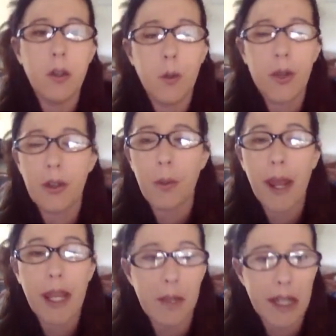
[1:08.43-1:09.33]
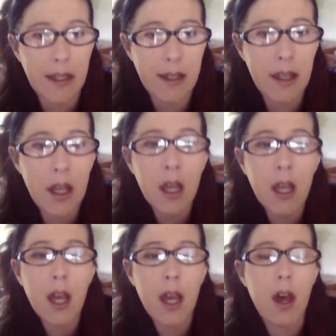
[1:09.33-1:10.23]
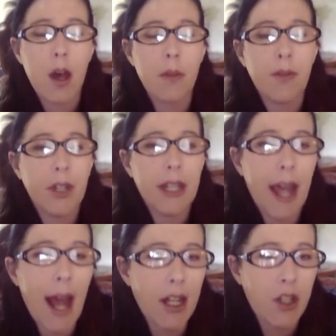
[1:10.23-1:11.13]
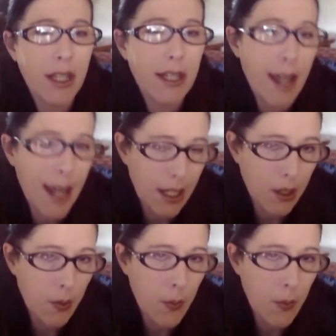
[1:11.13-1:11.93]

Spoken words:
when they're babies. If you get a hatchling Tegu,